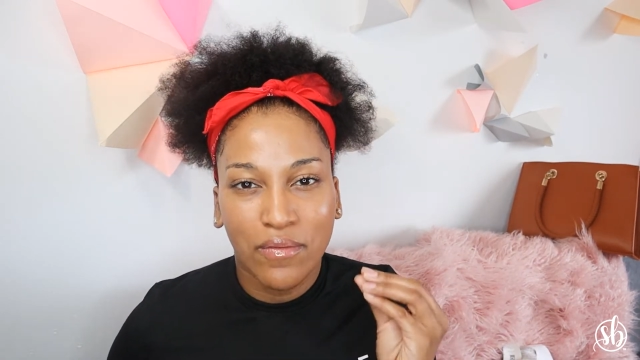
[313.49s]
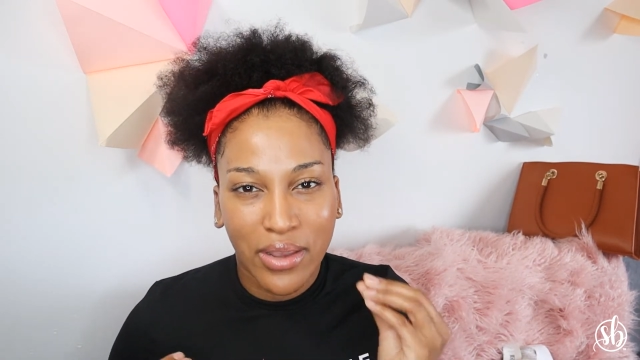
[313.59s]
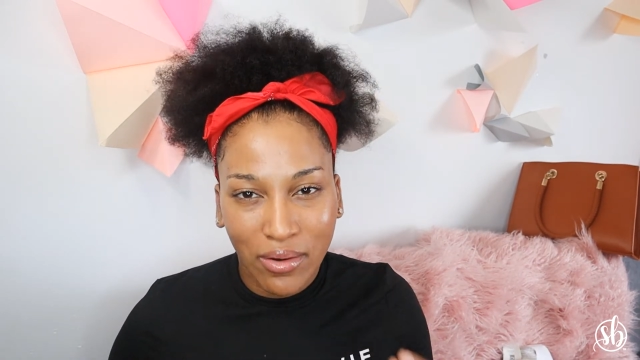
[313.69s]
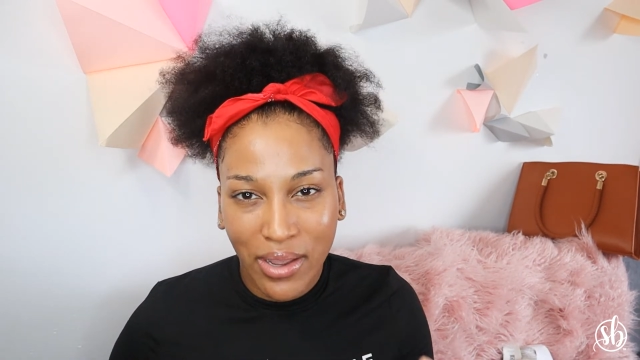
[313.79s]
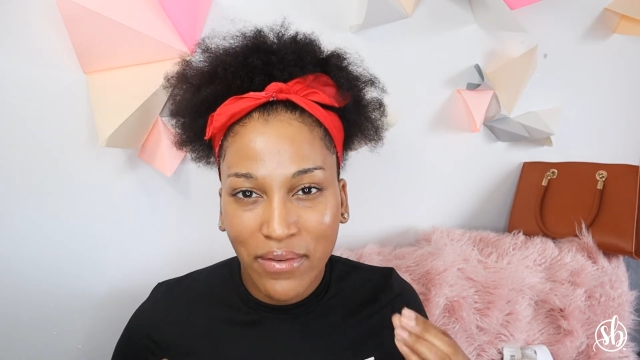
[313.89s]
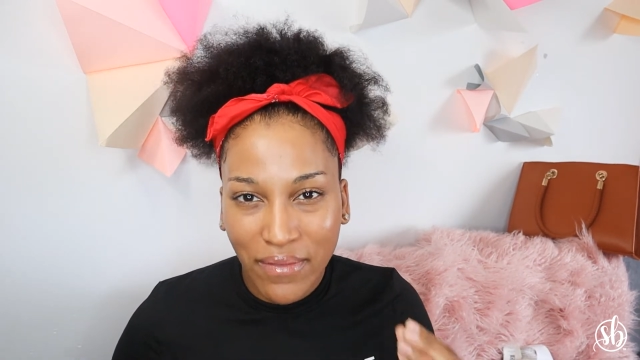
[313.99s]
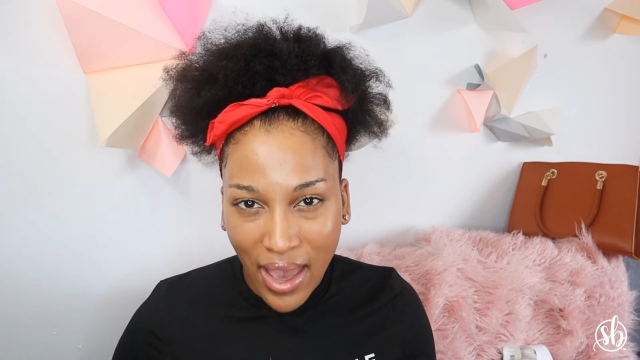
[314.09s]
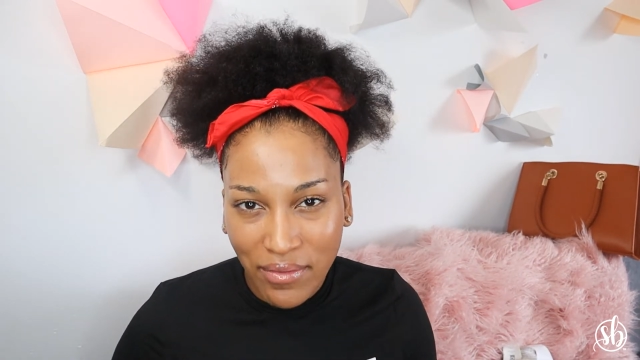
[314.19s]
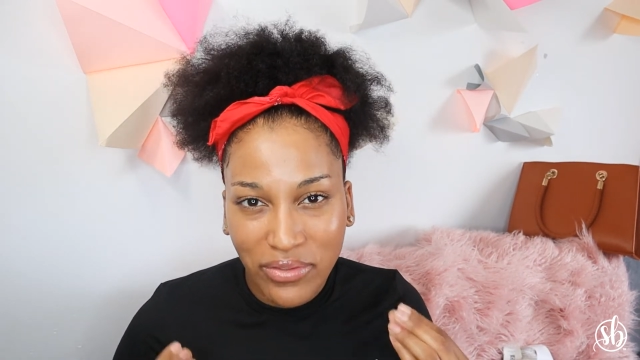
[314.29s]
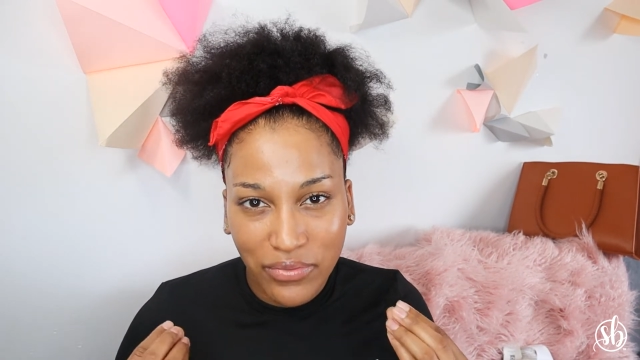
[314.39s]
very
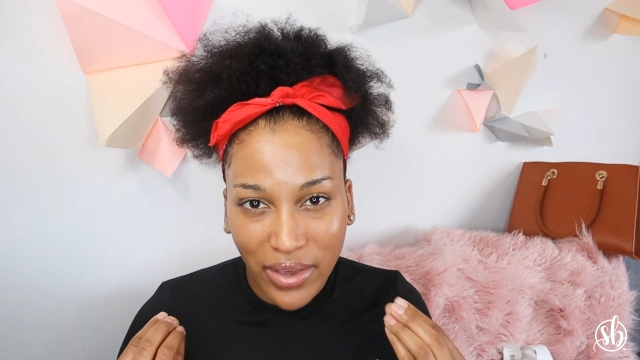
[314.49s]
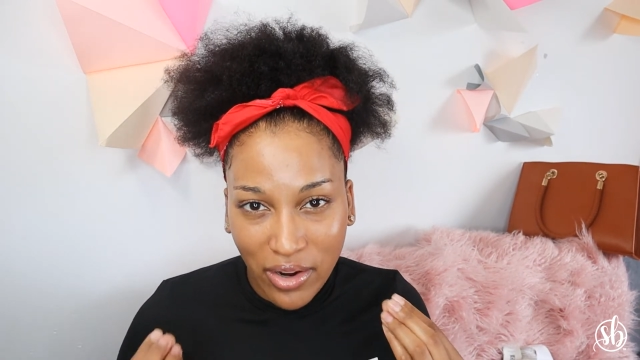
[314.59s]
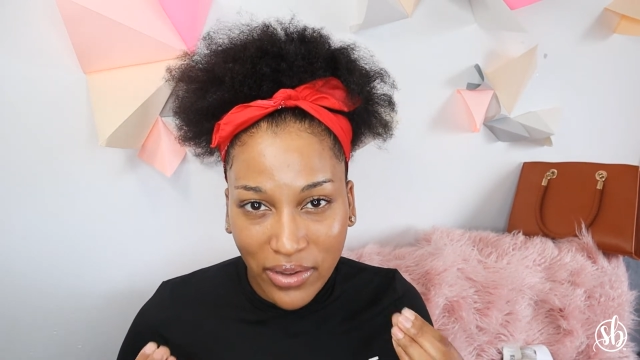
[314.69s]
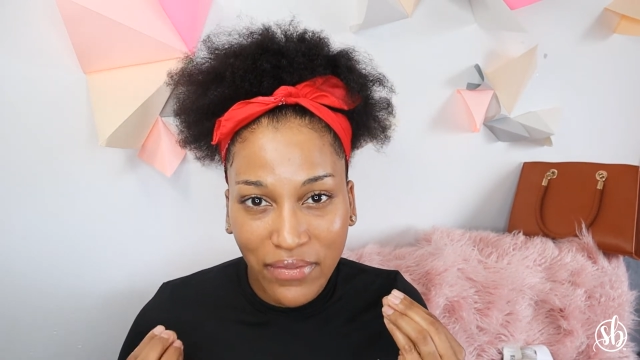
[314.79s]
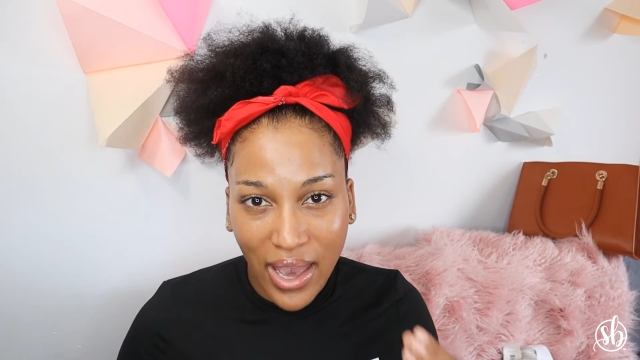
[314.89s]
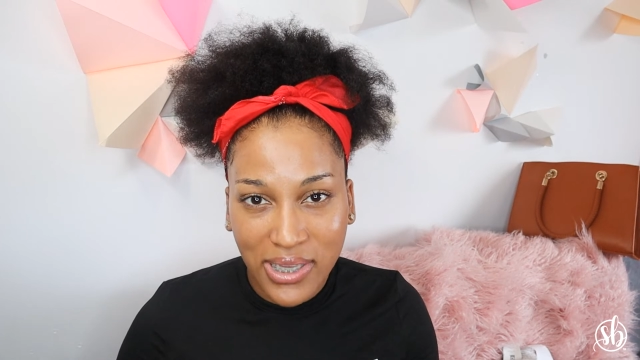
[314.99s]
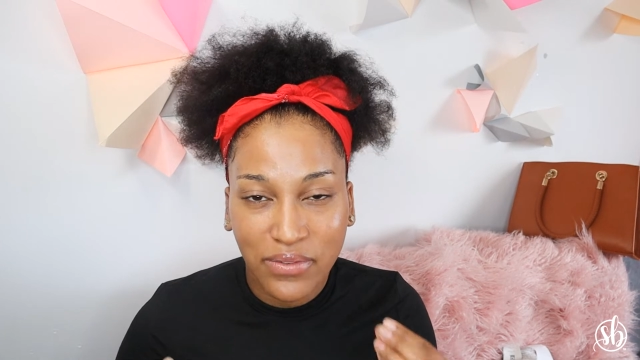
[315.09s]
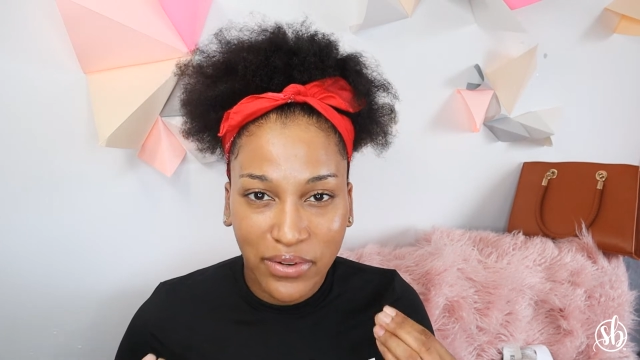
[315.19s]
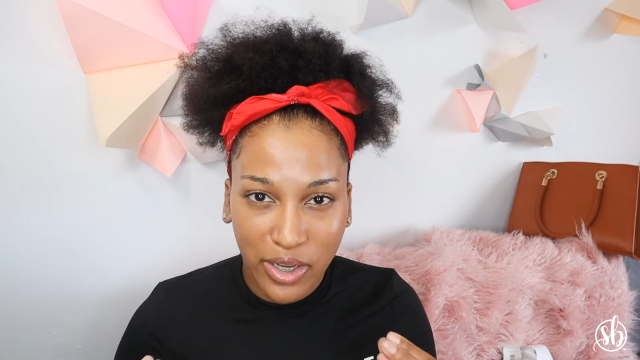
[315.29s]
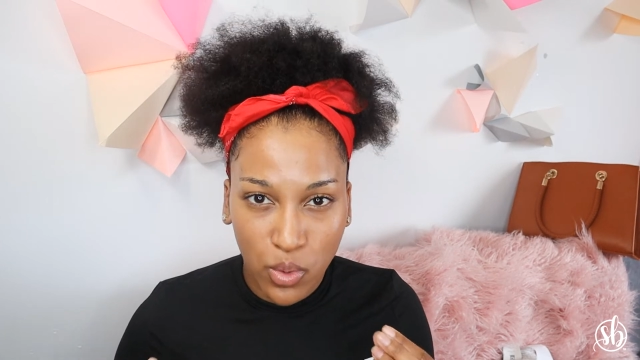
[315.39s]
fast
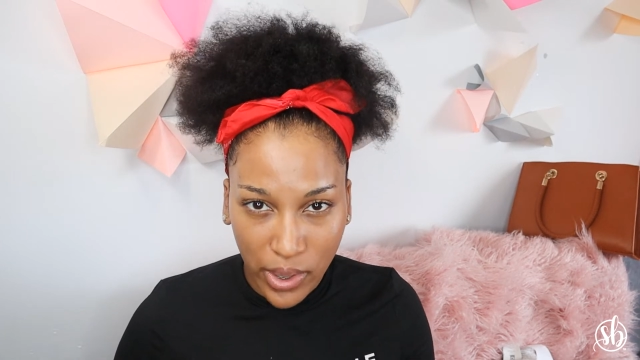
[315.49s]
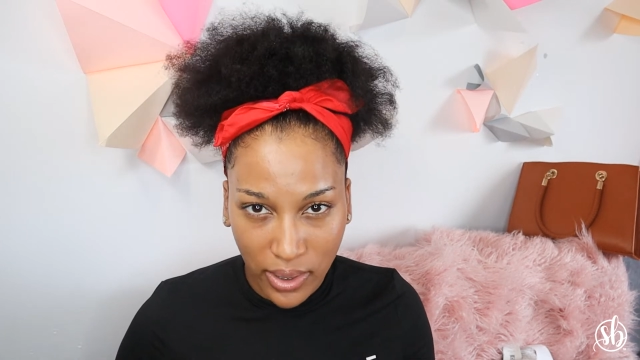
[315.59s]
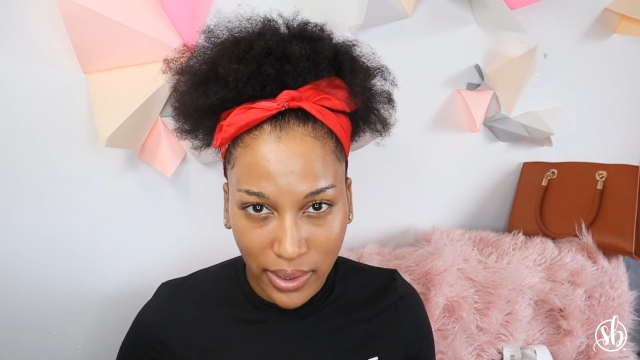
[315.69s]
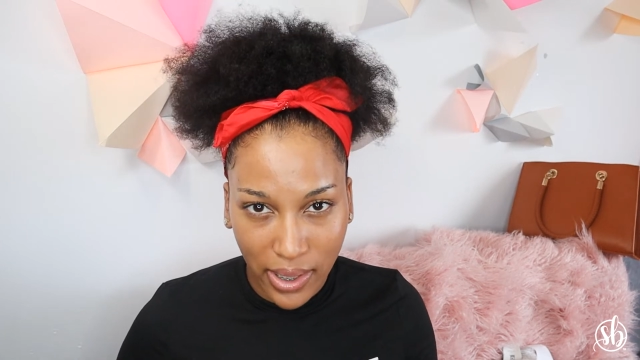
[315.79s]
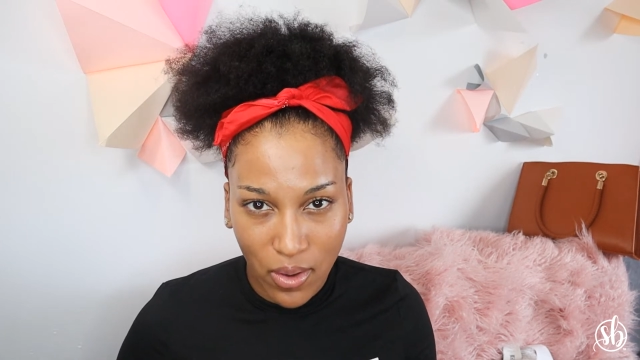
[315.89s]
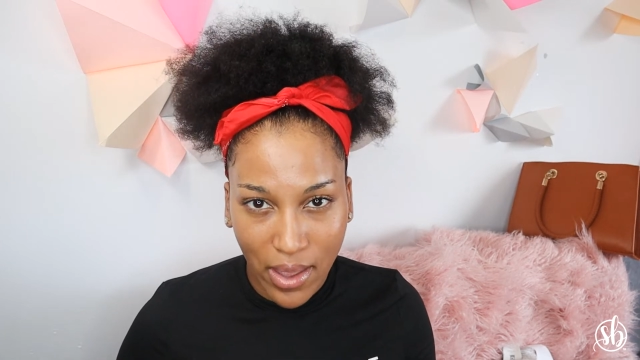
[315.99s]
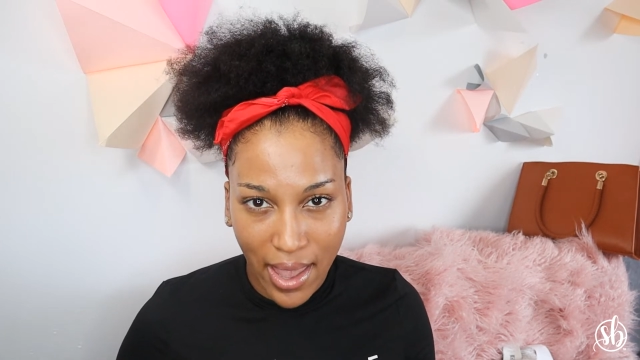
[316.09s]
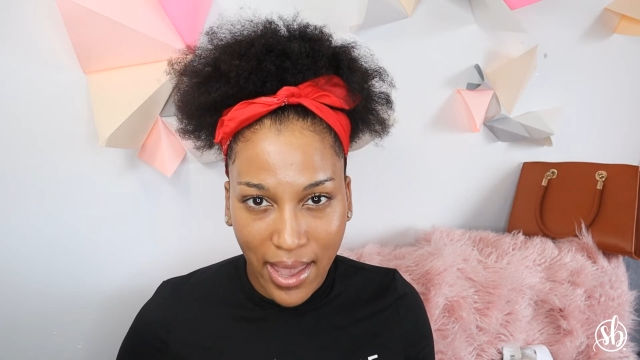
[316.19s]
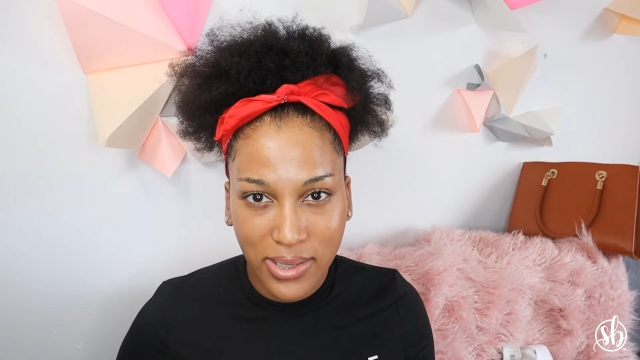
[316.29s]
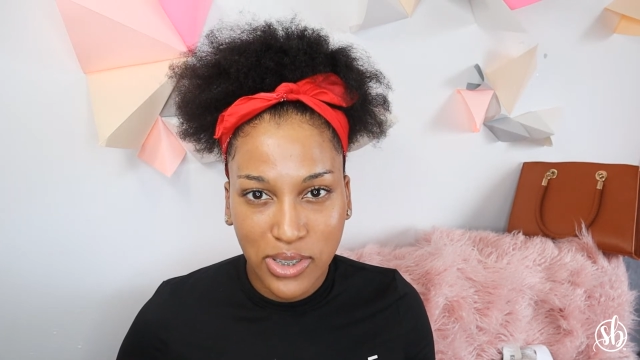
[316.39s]
and very quickly,
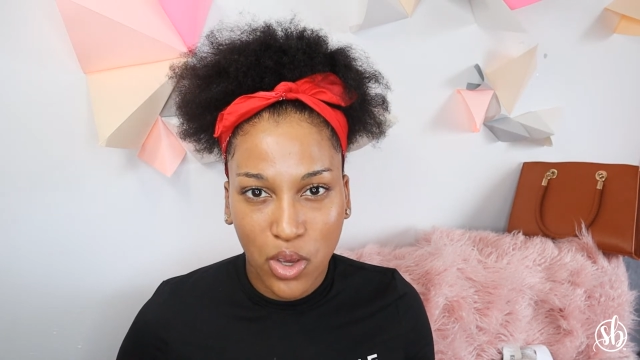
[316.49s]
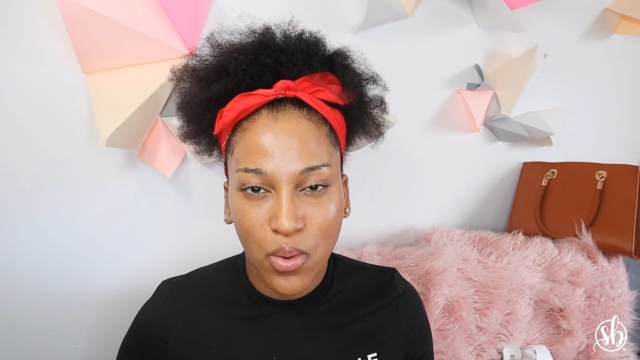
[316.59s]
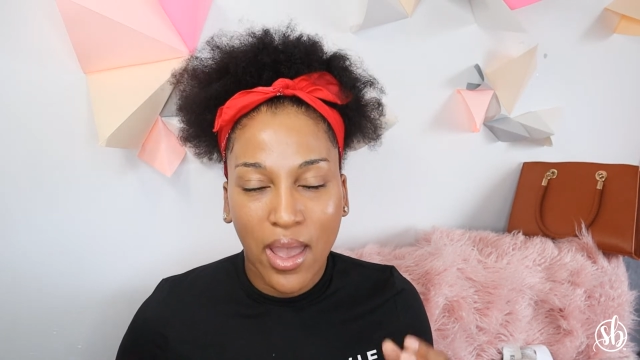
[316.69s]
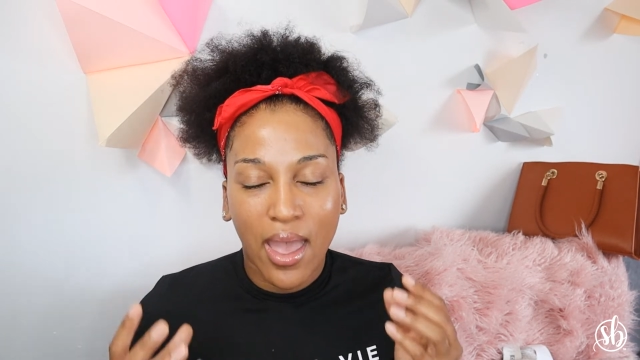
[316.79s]
okay? So